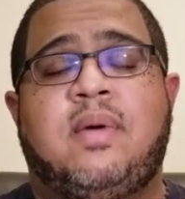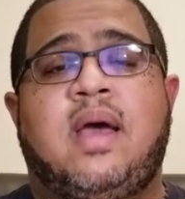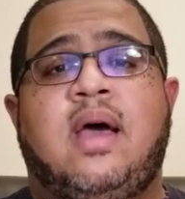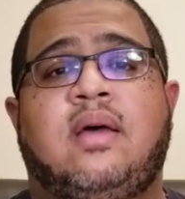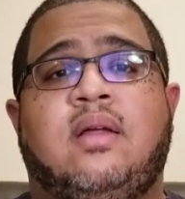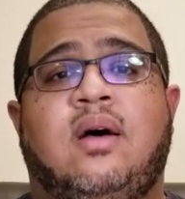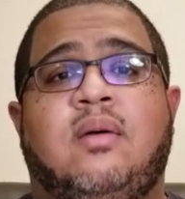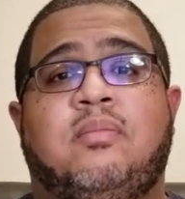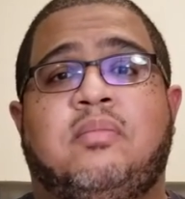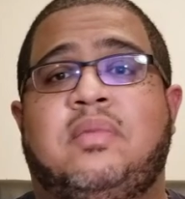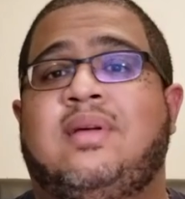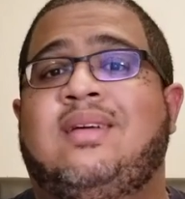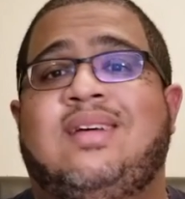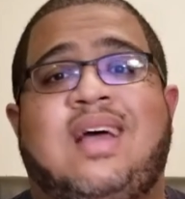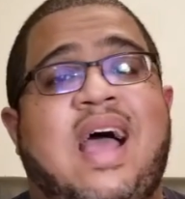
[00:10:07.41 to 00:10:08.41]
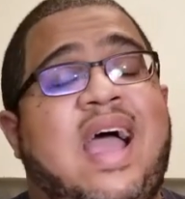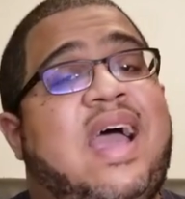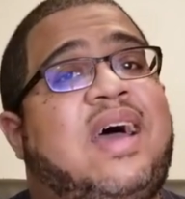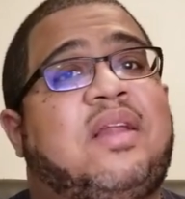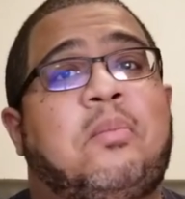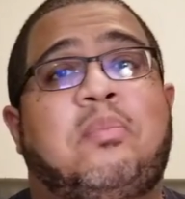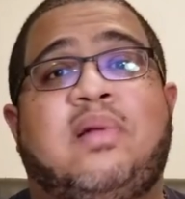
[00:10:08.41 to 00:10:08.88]
And I
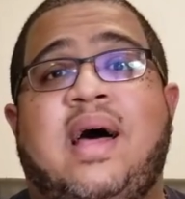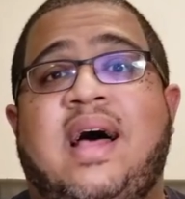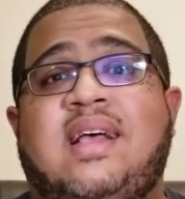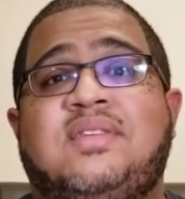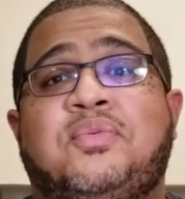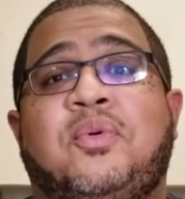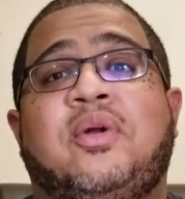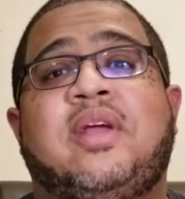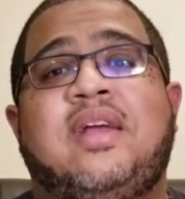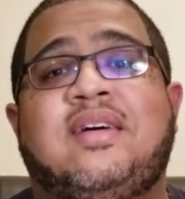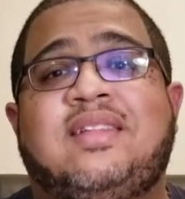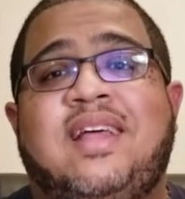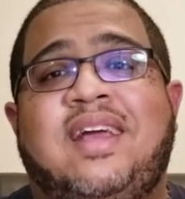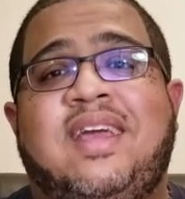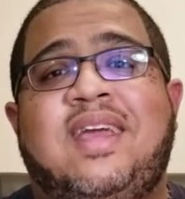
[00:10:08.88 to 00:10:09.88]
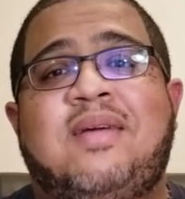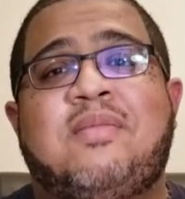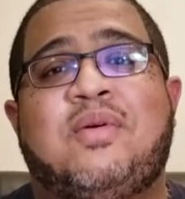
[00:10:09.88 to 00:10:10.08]
had a blast working on that game.